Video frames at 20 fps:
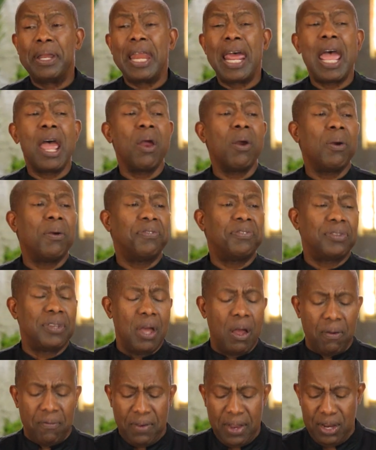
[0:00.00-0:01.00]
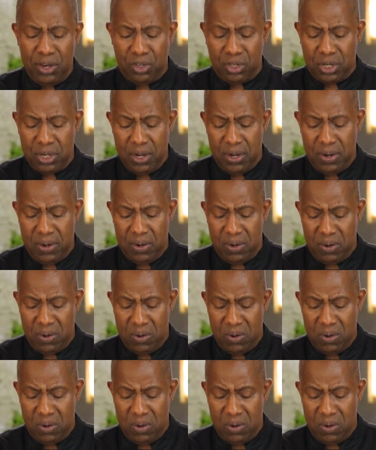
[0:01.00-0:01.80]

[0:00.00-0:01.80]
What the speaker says: an heir of salvation.